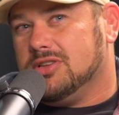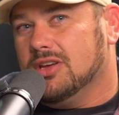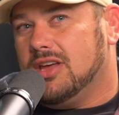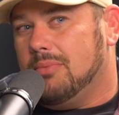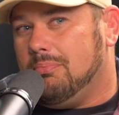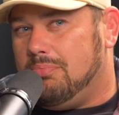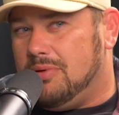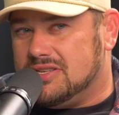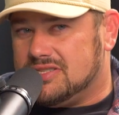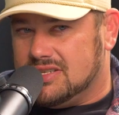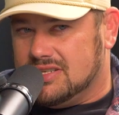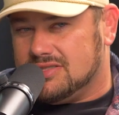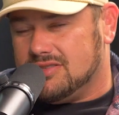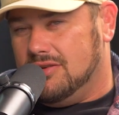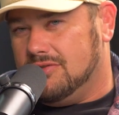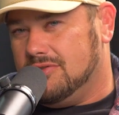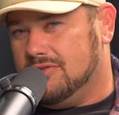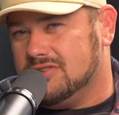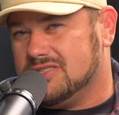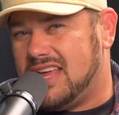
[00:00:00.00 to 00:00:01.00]
almost look at
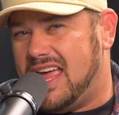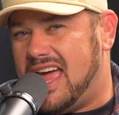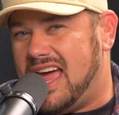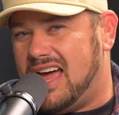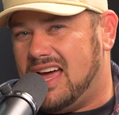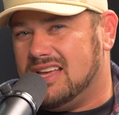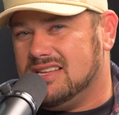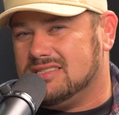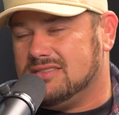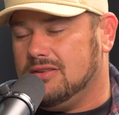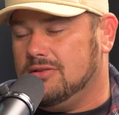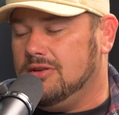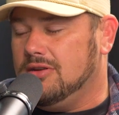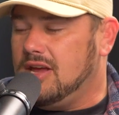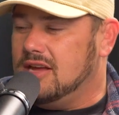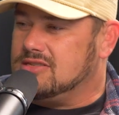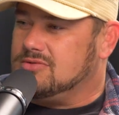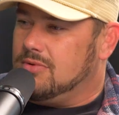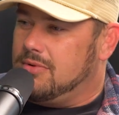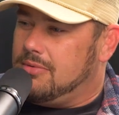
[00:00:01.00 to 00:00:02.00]
business owners as,
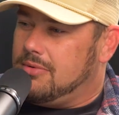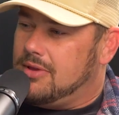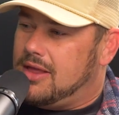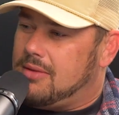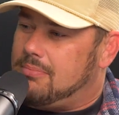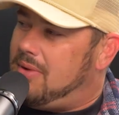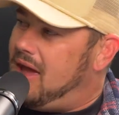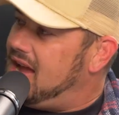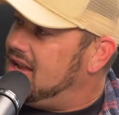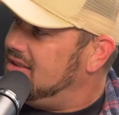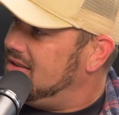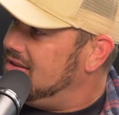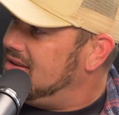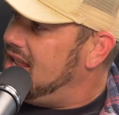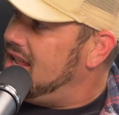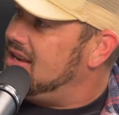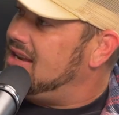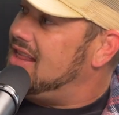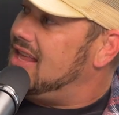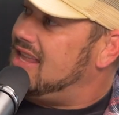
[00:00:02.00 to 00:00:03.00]
you guys remember like back in
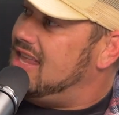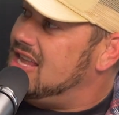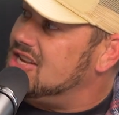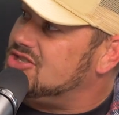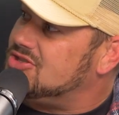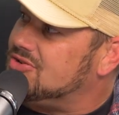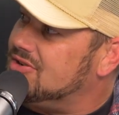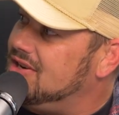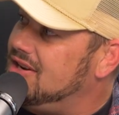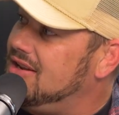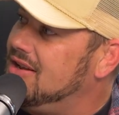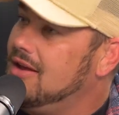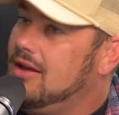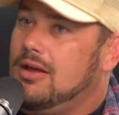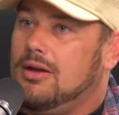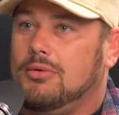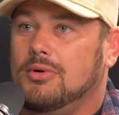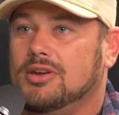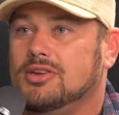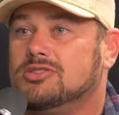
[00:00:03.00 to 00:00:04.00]
the day in like history
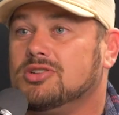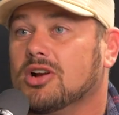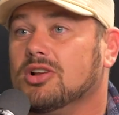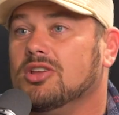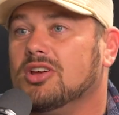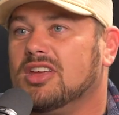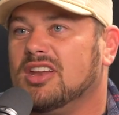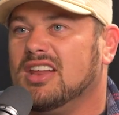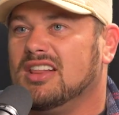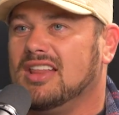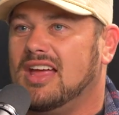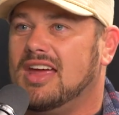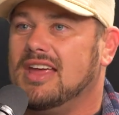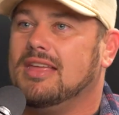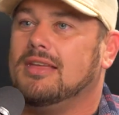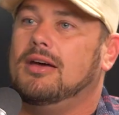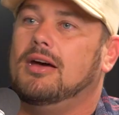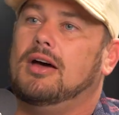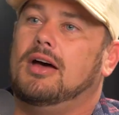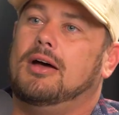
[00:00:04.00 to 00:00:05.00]
when you start looking at
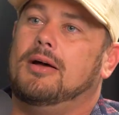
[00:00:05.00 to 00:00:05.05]
like